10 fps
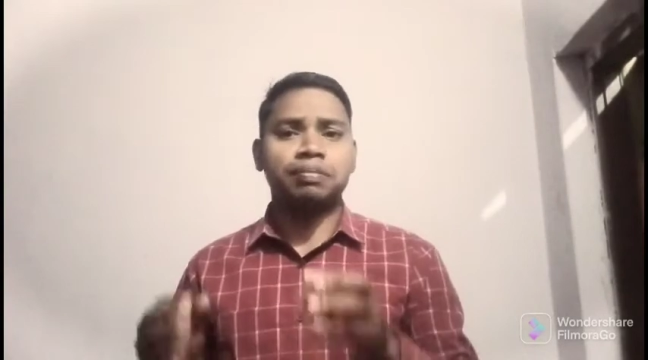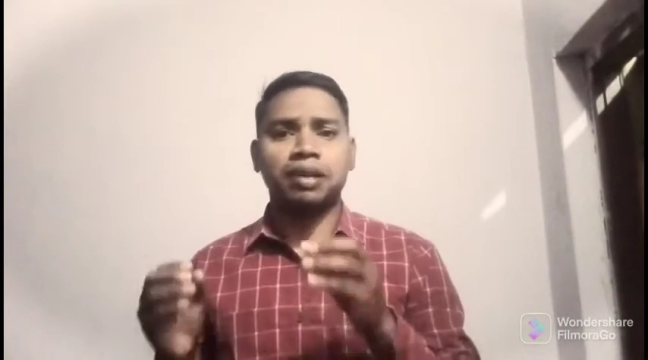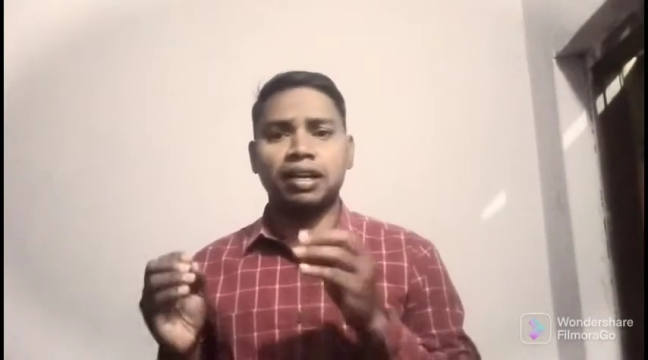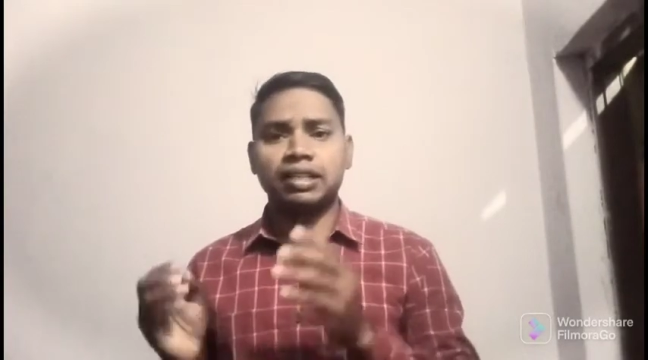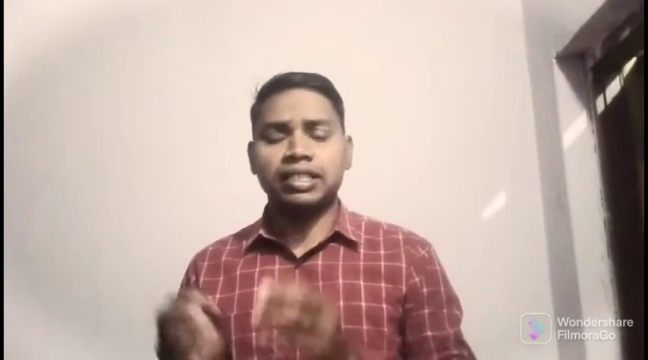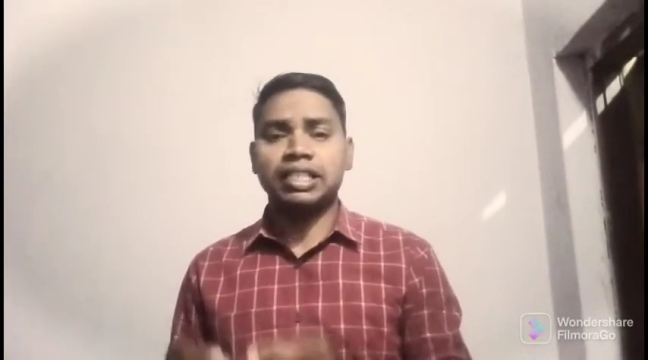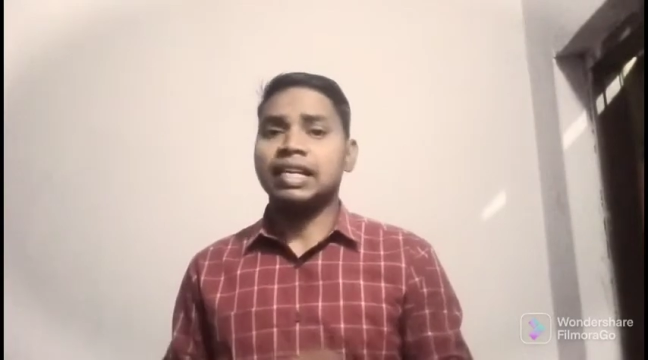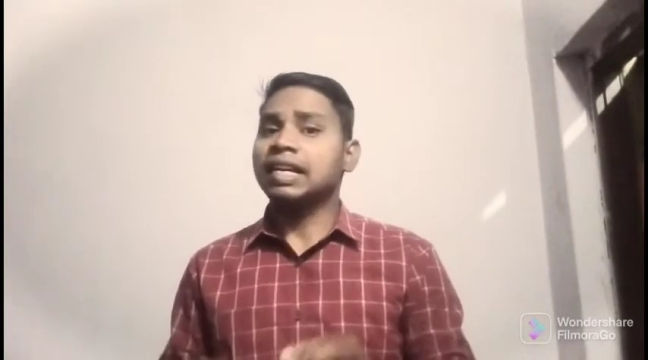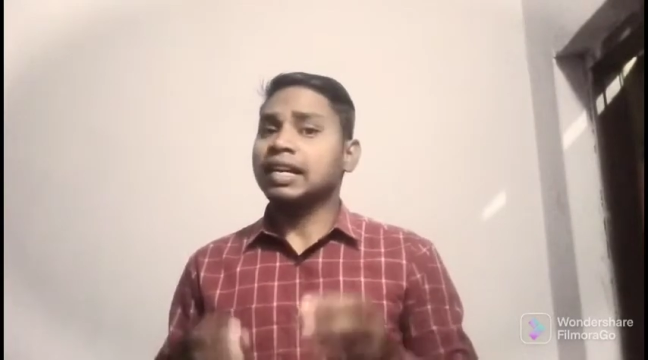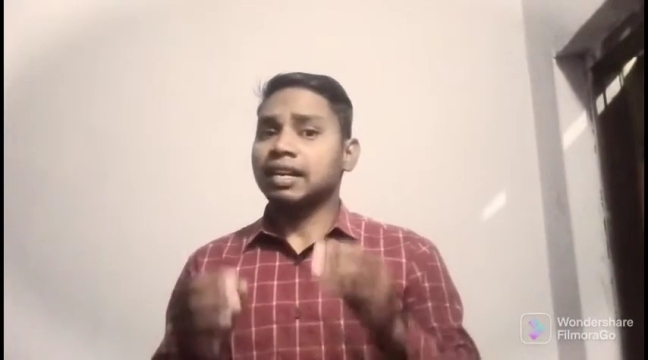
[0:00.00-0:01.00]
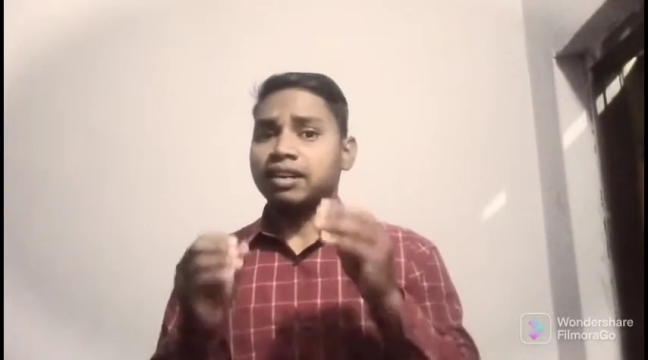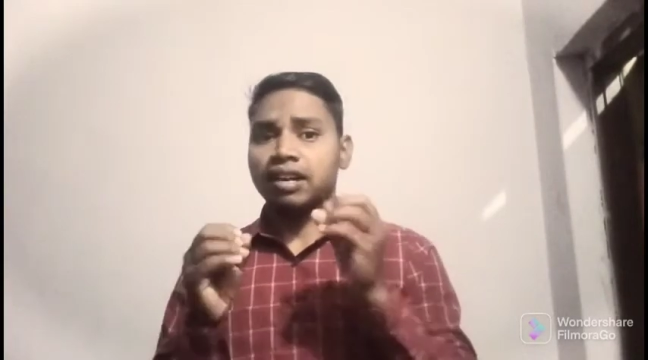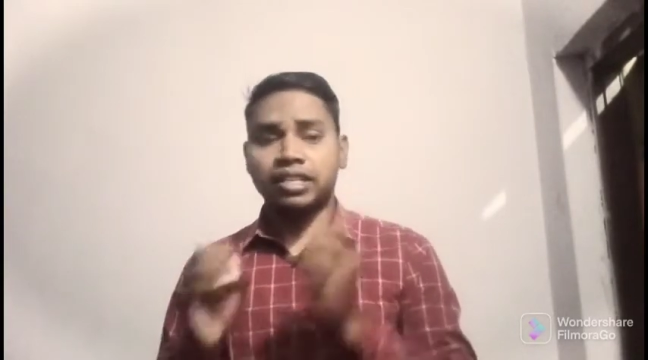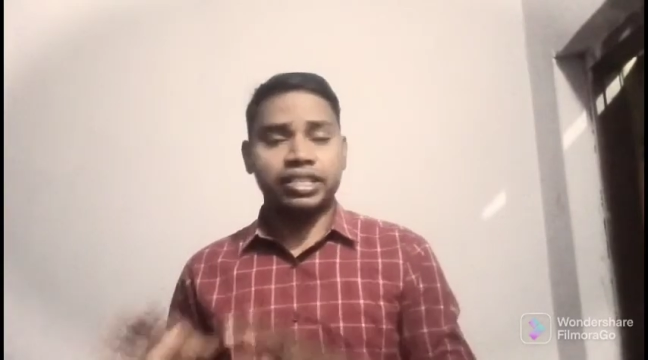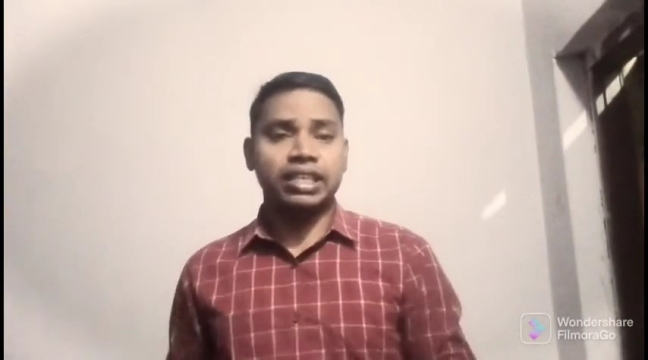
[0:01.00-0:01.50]
was practicing
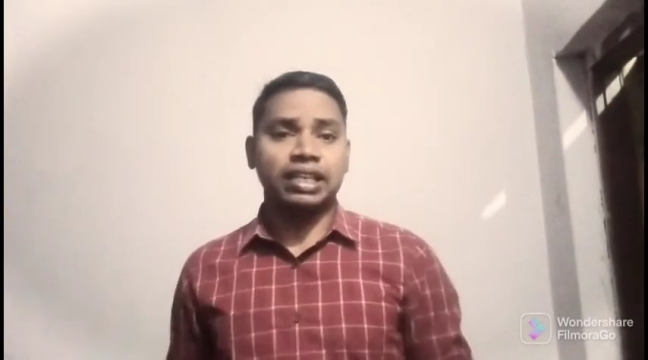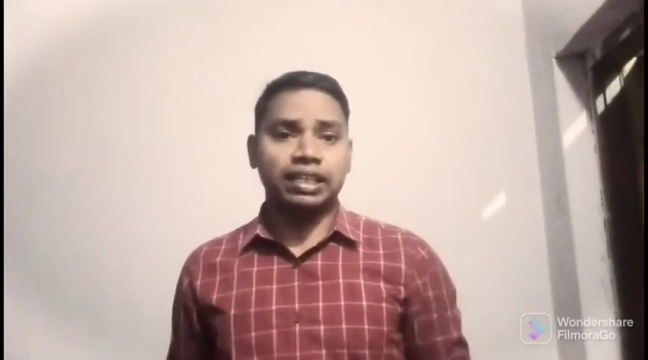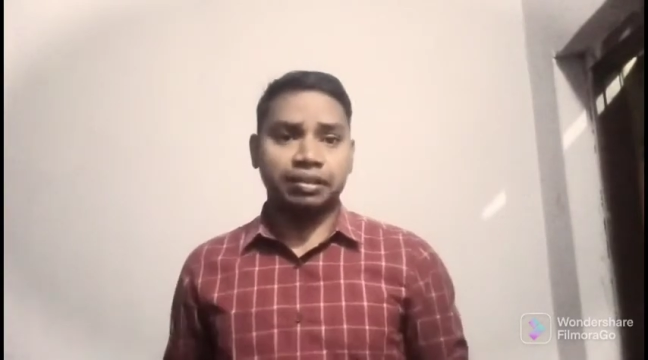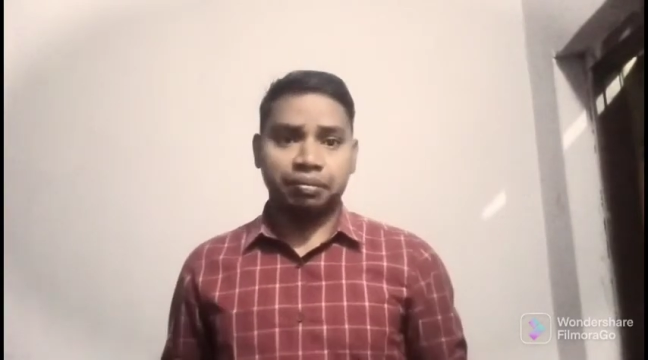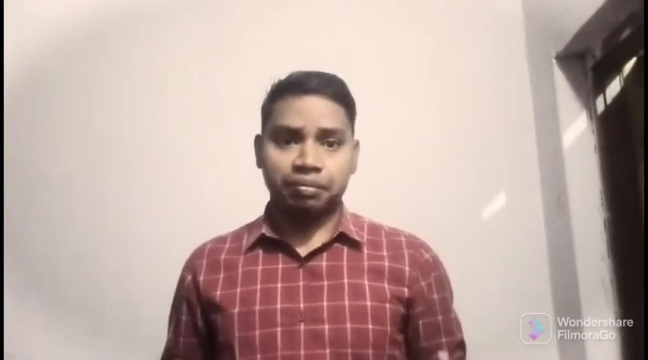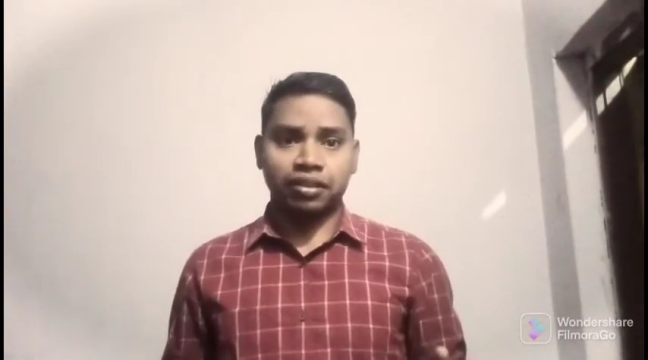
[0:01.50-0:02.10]
drastically.